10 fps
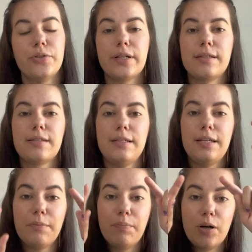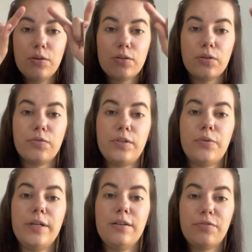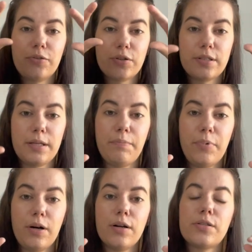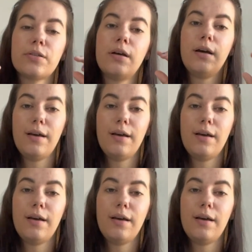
you can see that both of the reinforcing parts